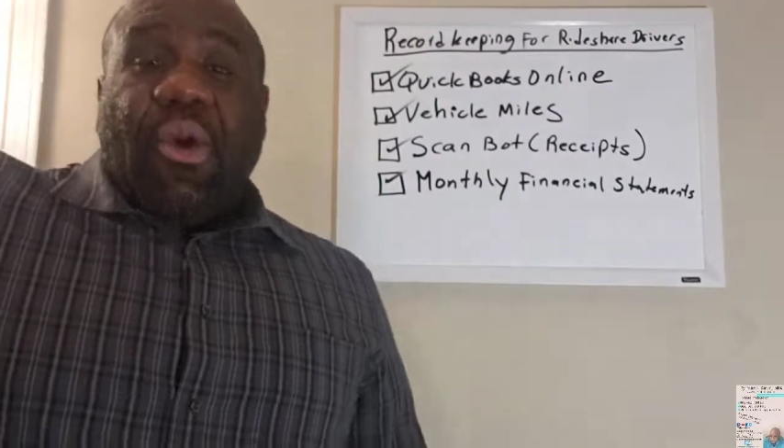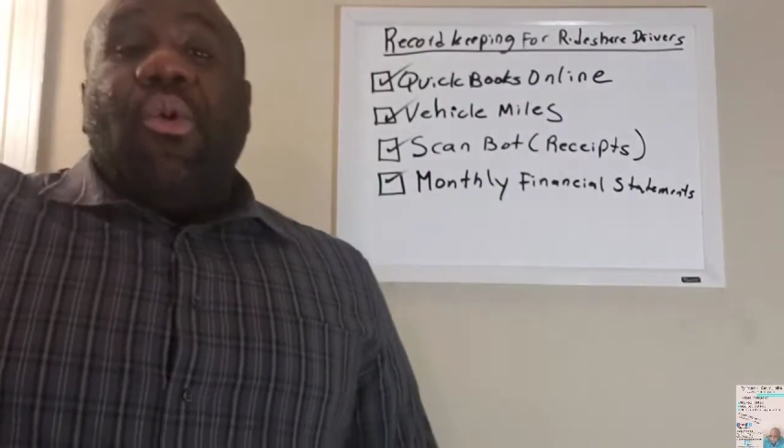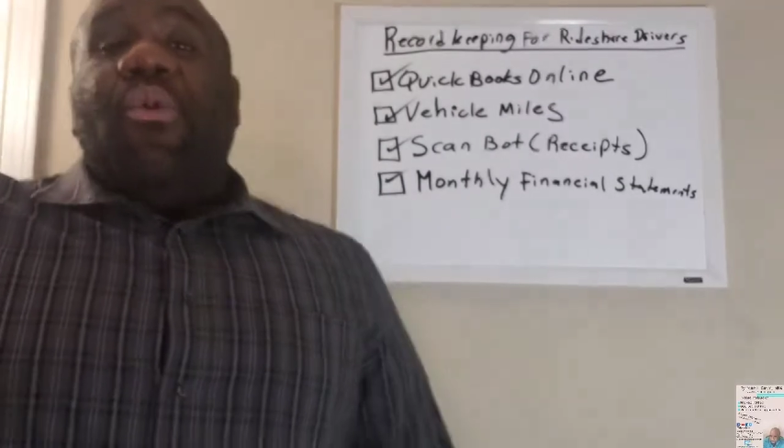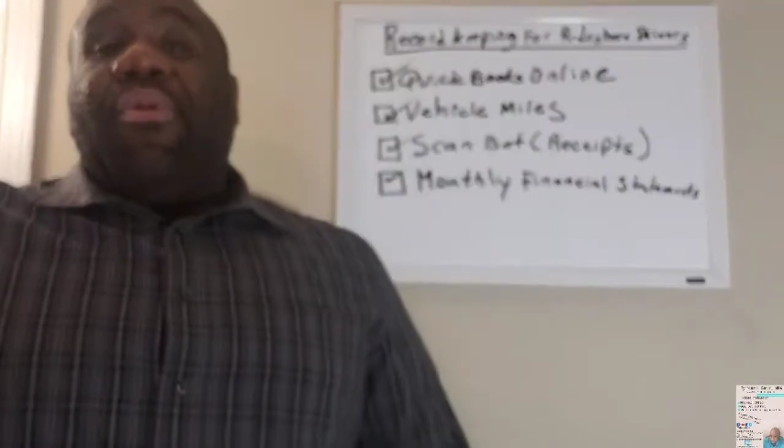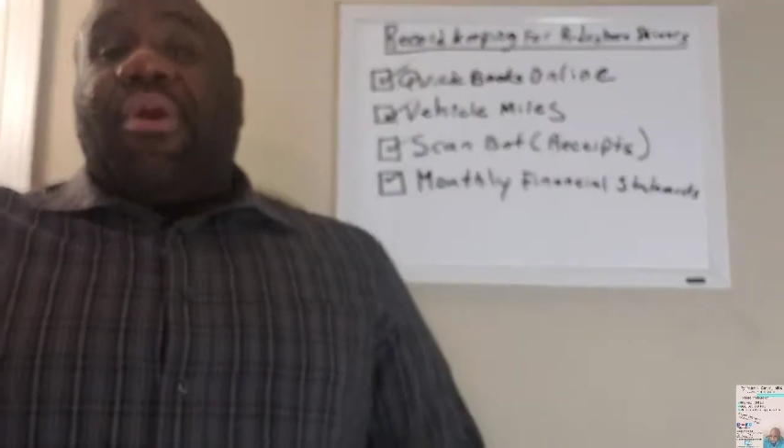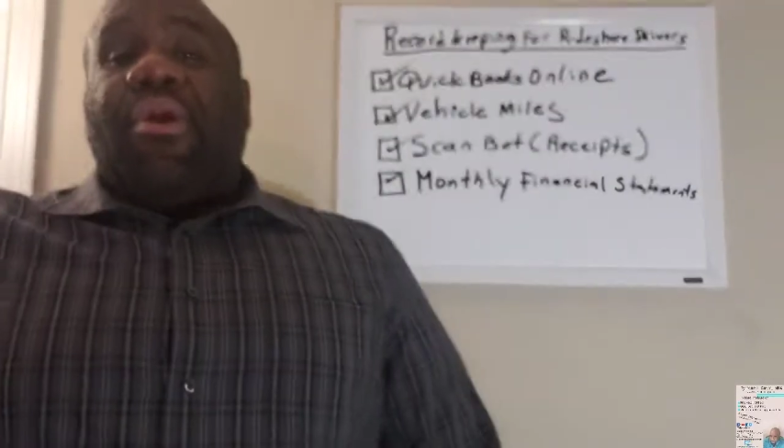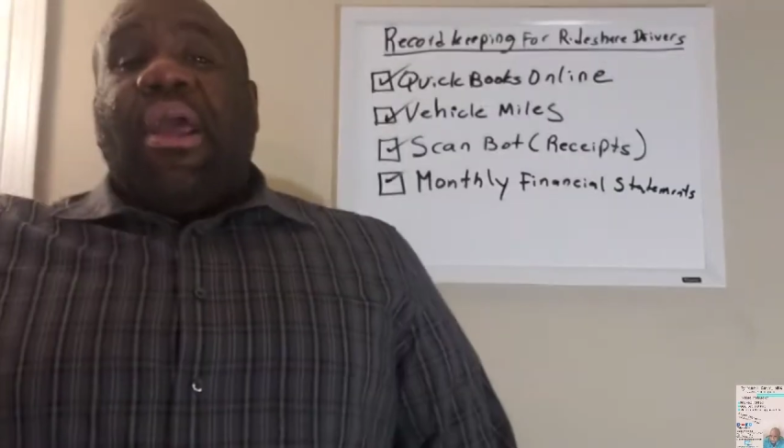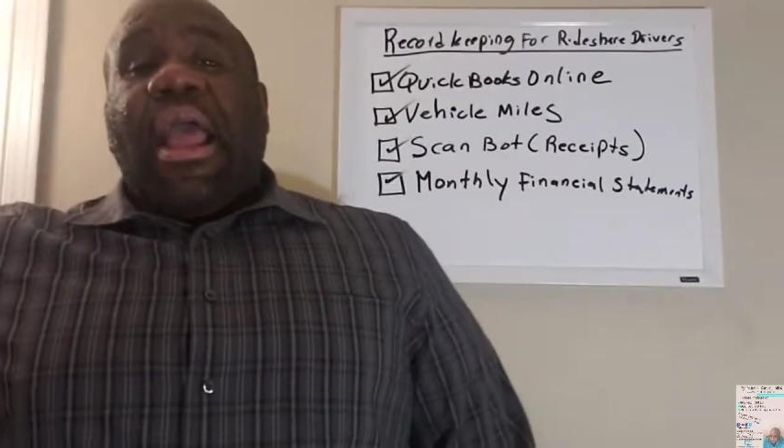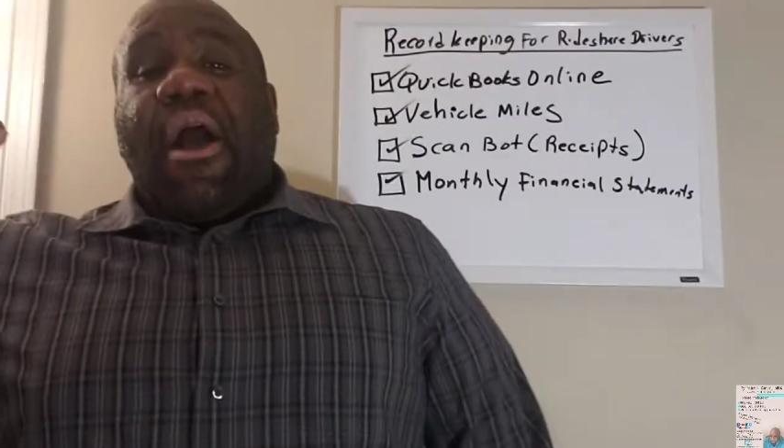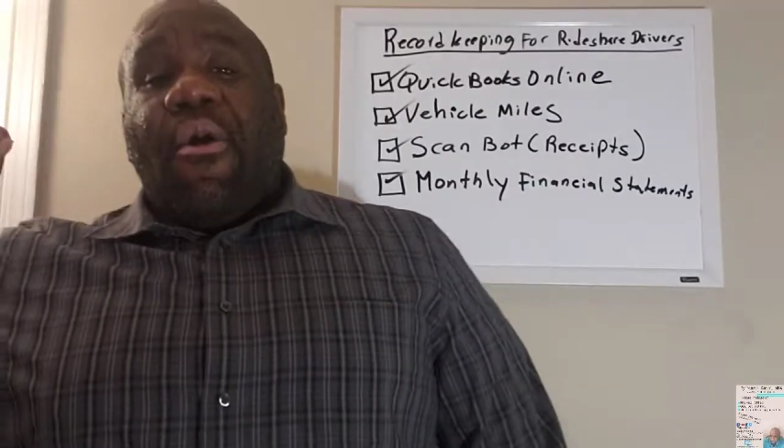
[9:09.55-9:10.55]

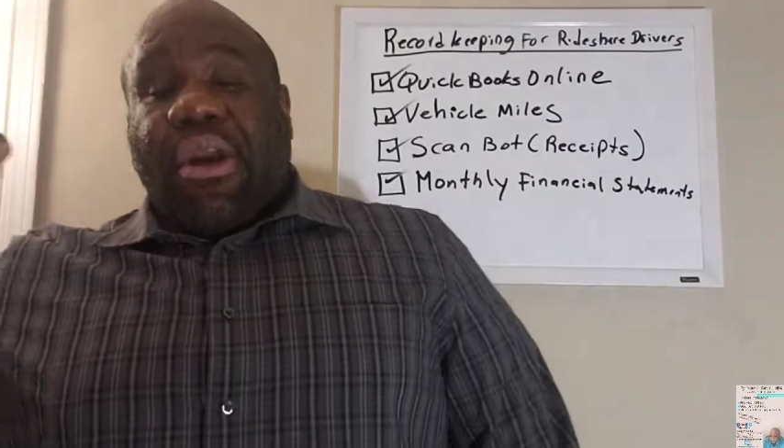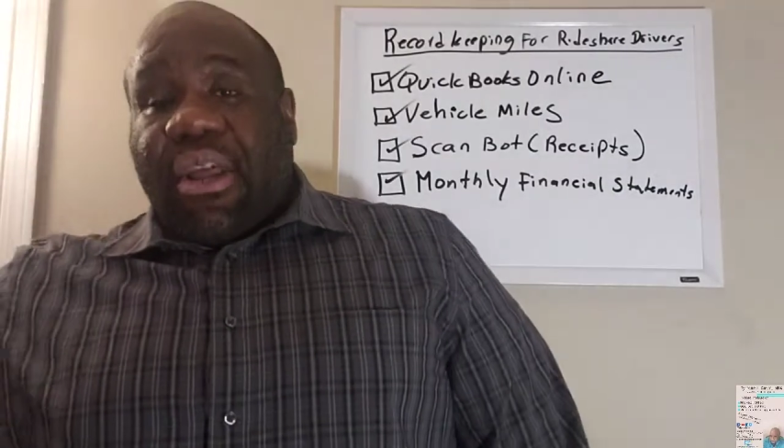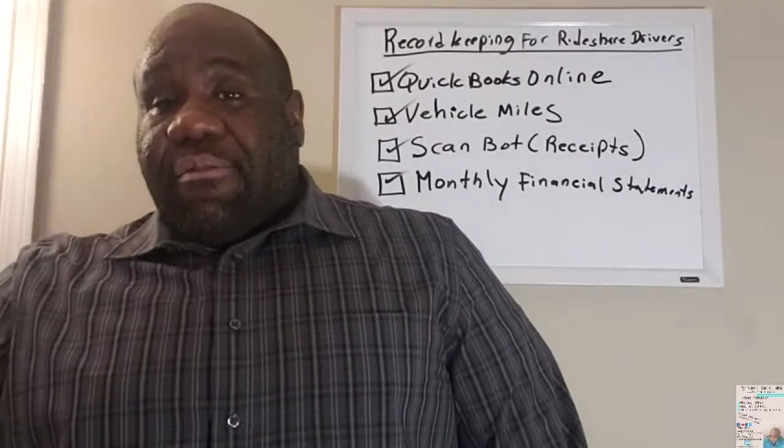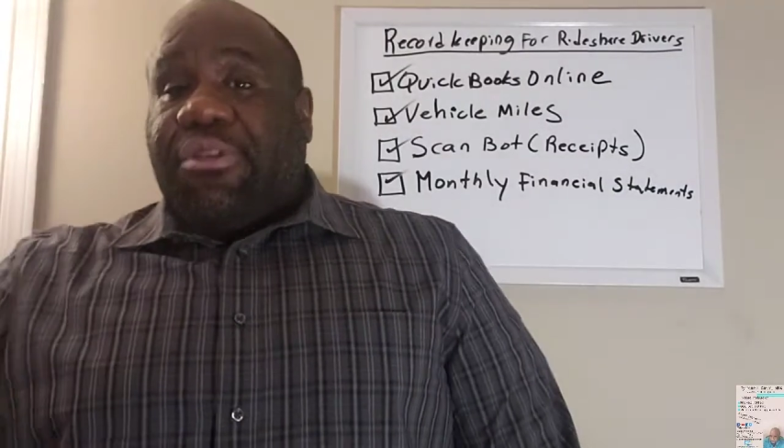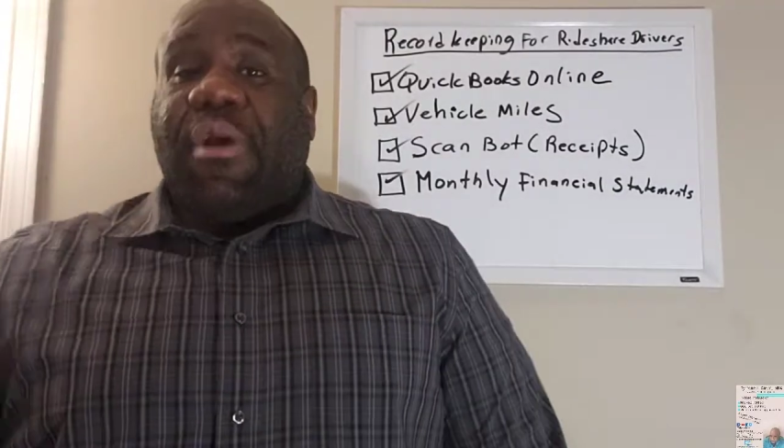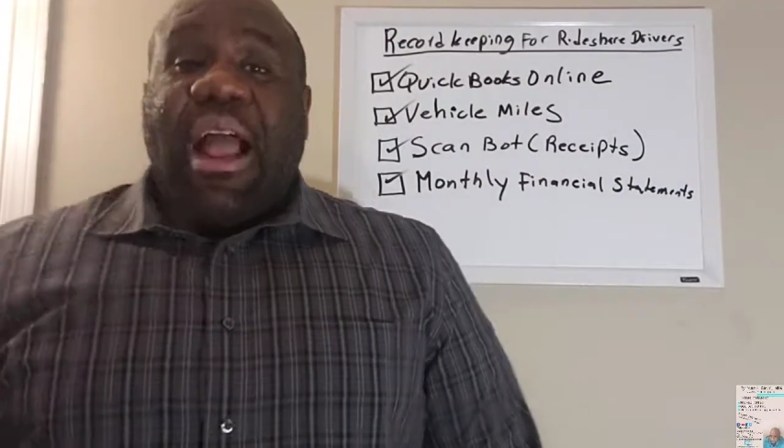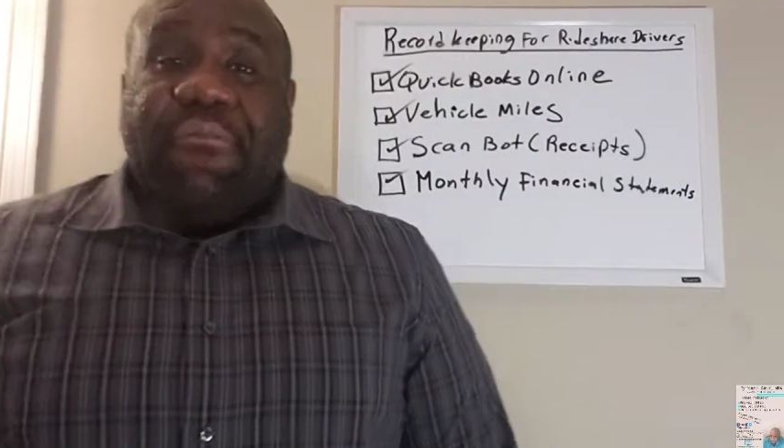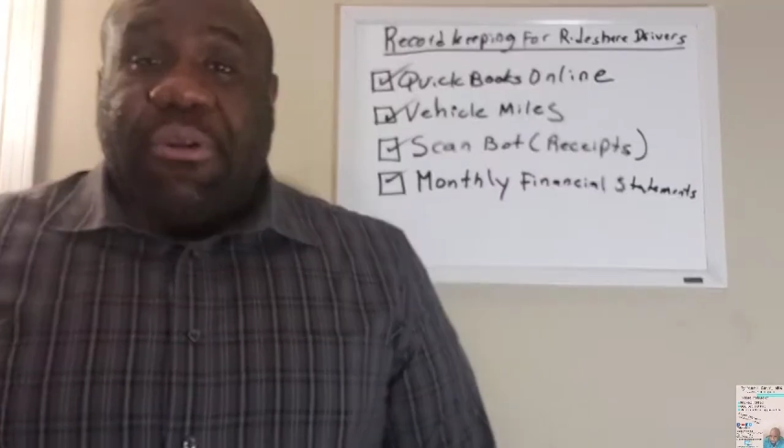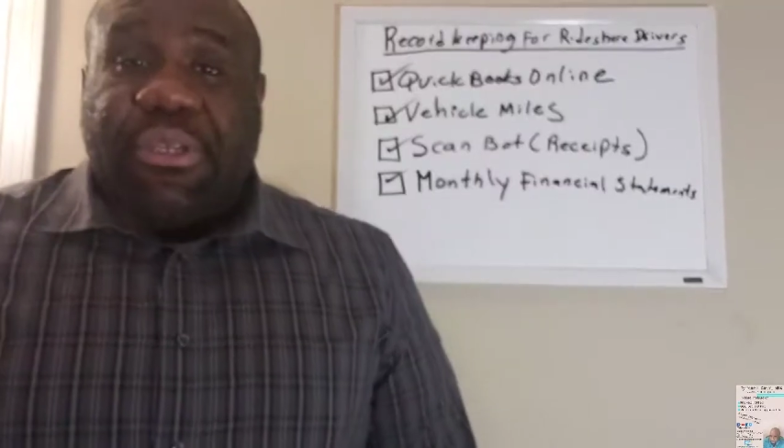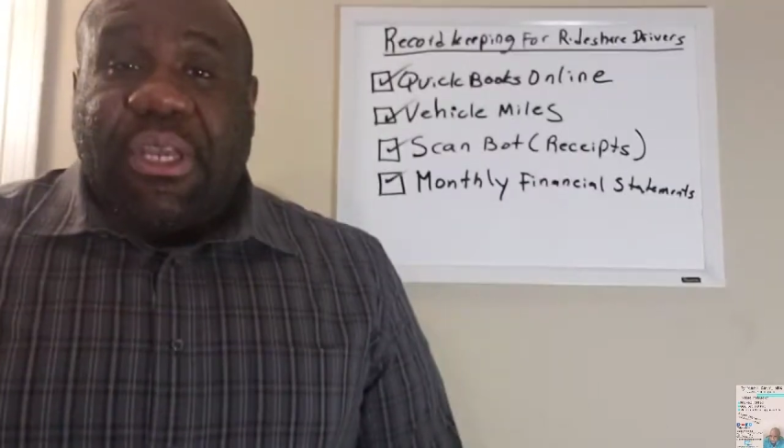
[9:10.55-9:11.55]
Uber or Lyft
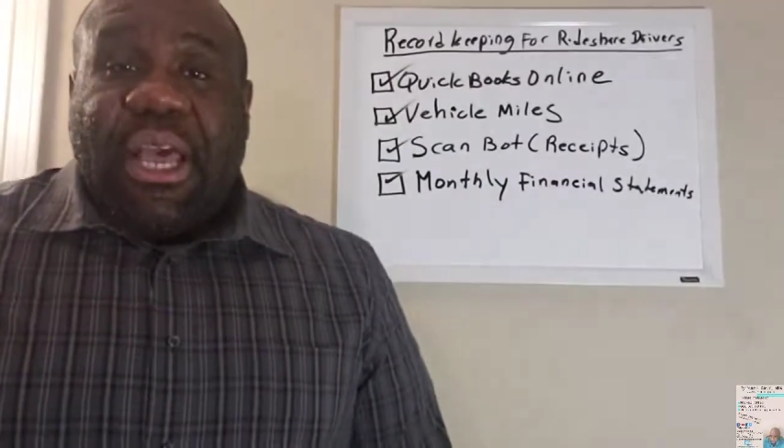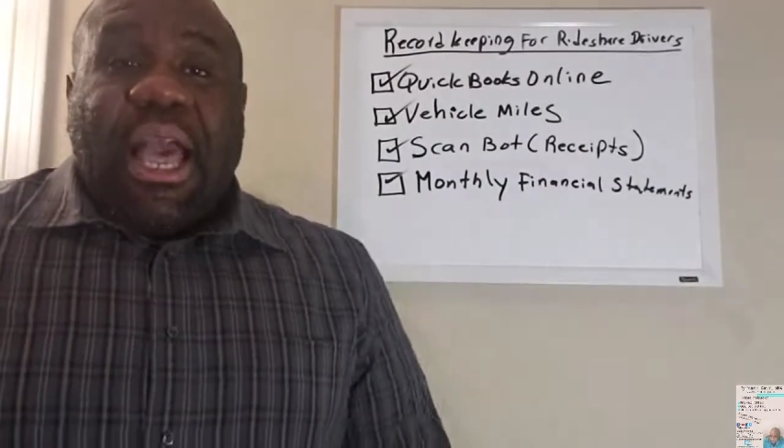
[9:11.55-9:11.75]
drivers,